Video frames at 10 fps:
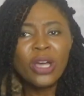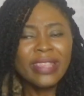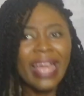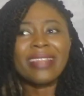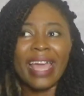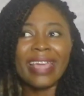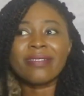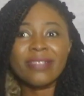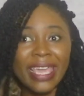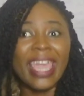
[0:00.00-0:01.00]
that
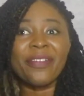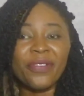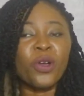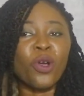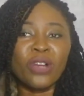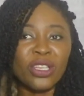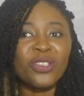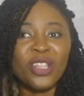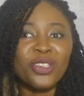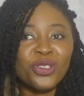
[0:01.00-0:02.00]
like gave a
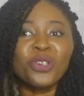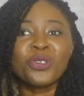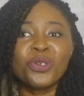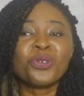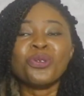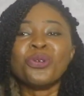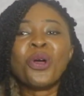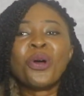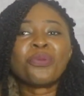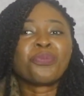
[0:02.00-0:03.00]
congratulation to
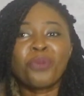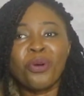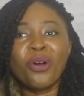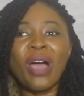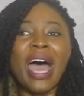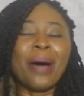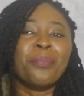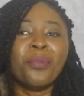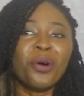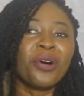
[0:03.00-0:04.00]
Mpho,
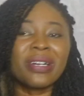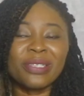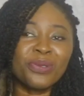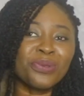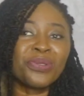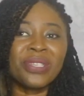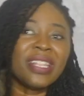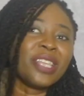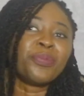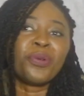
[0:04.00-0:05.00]
among Tools,
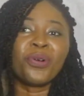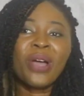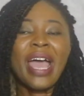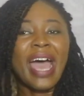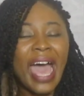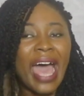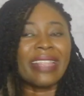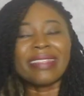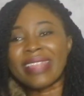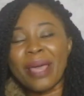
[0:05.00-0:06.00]
Libo,
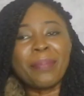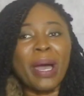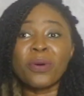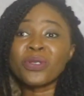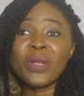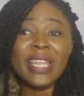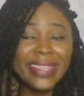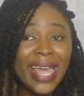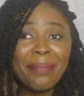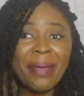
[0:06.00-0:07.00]
and Themba. was only
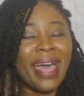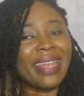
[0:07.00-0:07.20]
Themba.